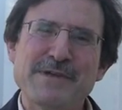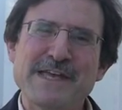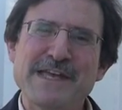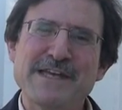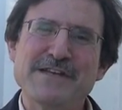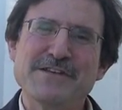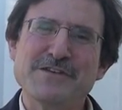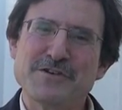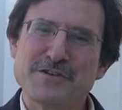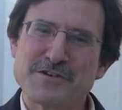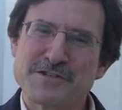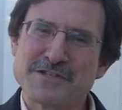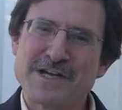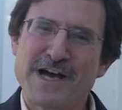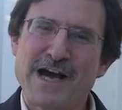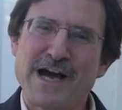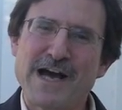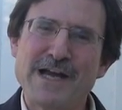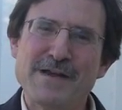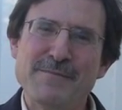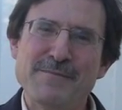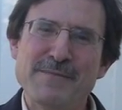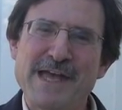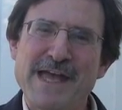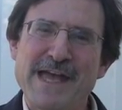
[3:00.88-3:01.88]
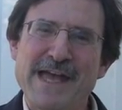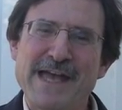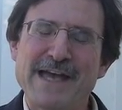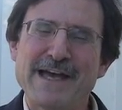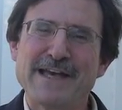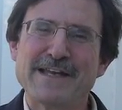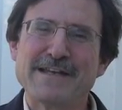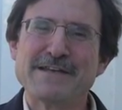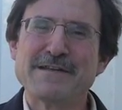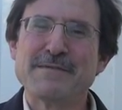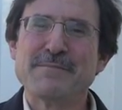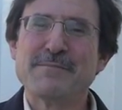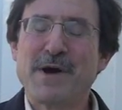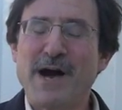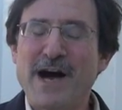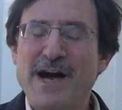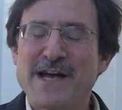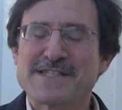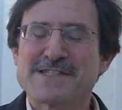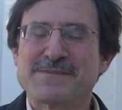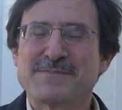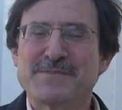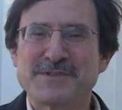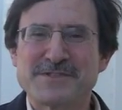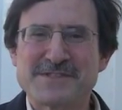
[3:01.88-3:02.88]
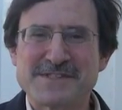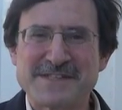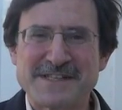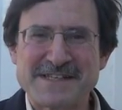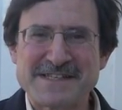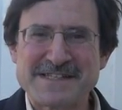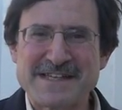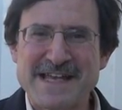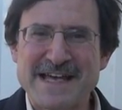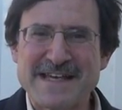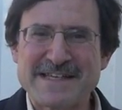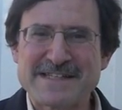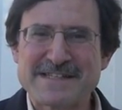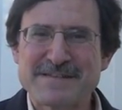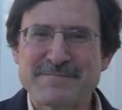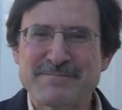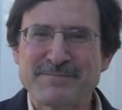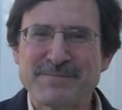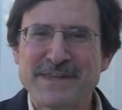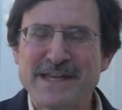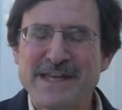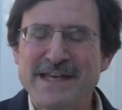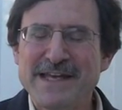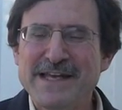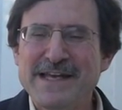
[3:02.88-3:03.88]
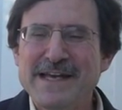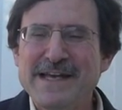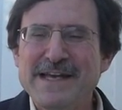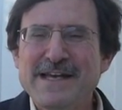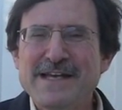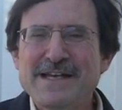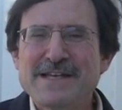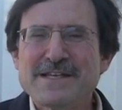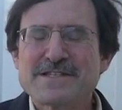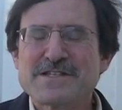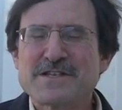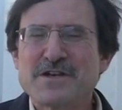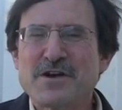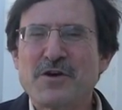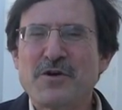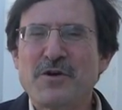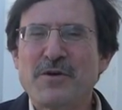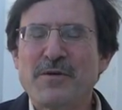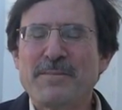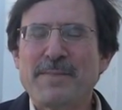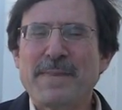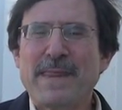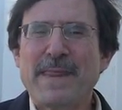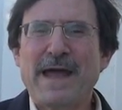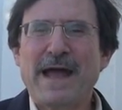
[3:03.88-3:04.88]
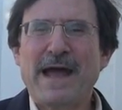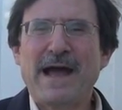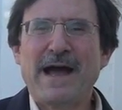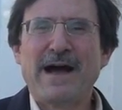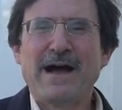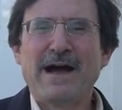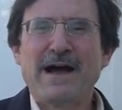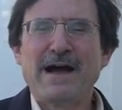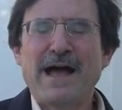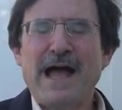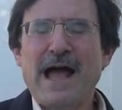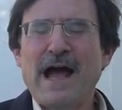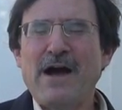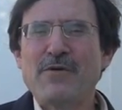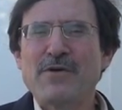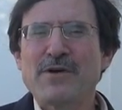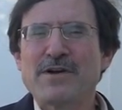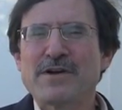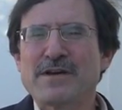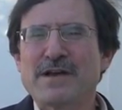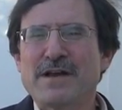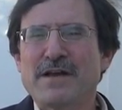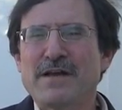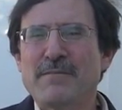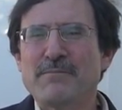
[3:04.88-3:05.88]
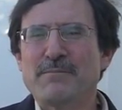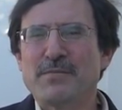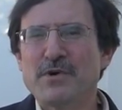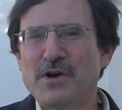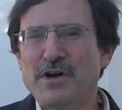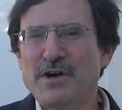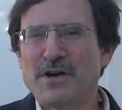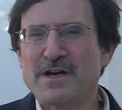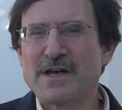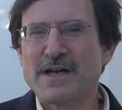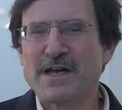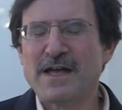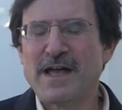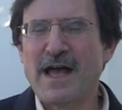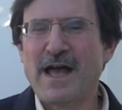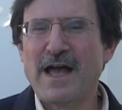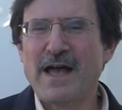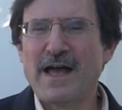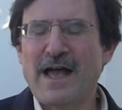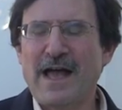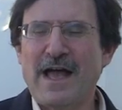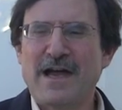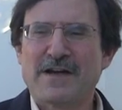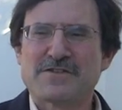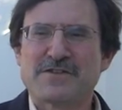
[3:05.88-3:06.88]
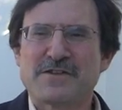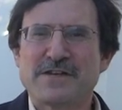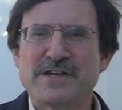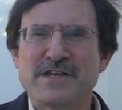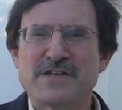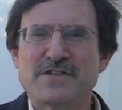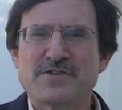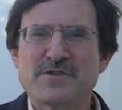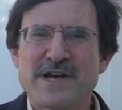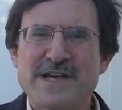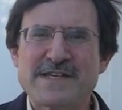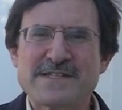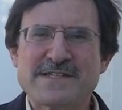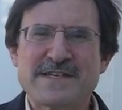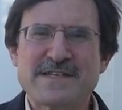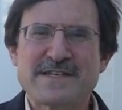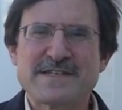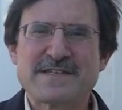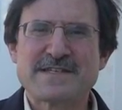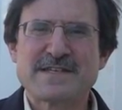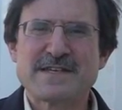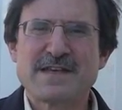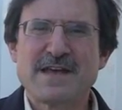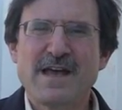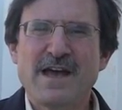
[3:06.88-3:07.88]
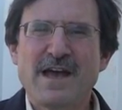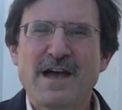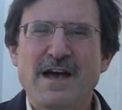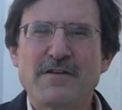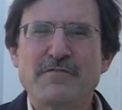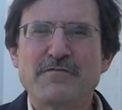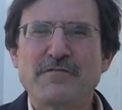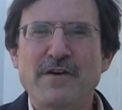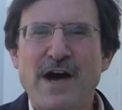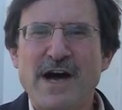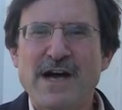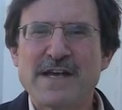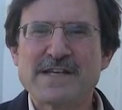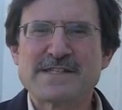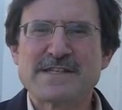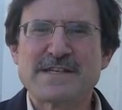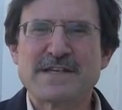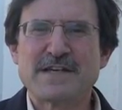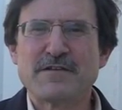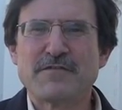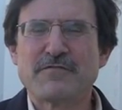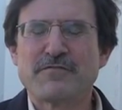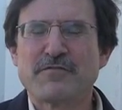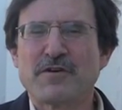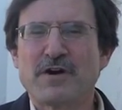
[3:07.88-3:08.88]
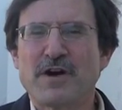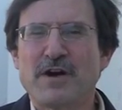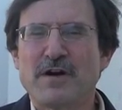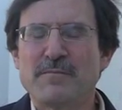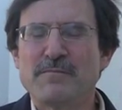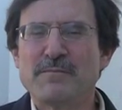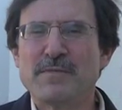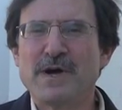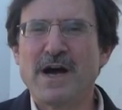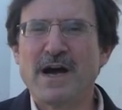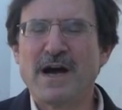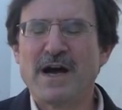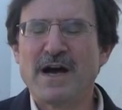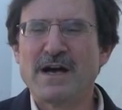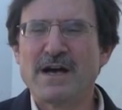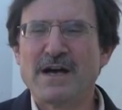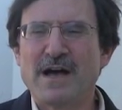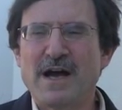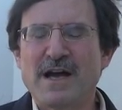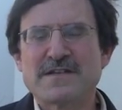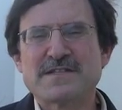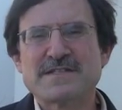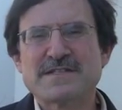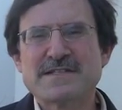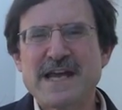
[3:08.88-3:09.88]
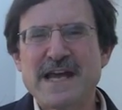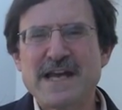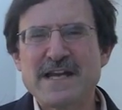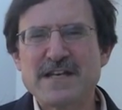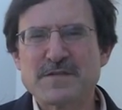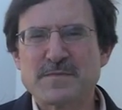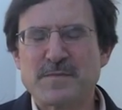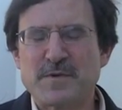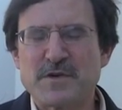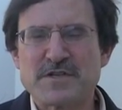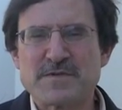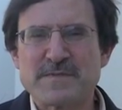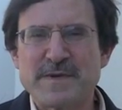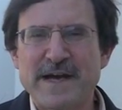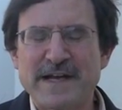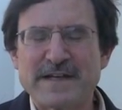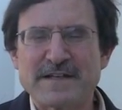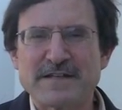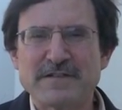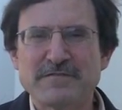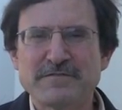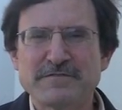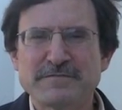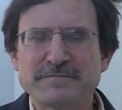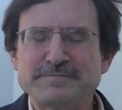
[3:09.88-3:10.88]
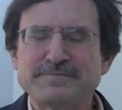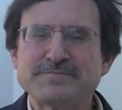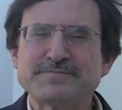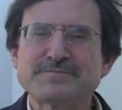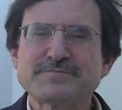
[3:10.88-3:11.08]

in your time and possible success. So our book actually addresses advising from a stage perspective.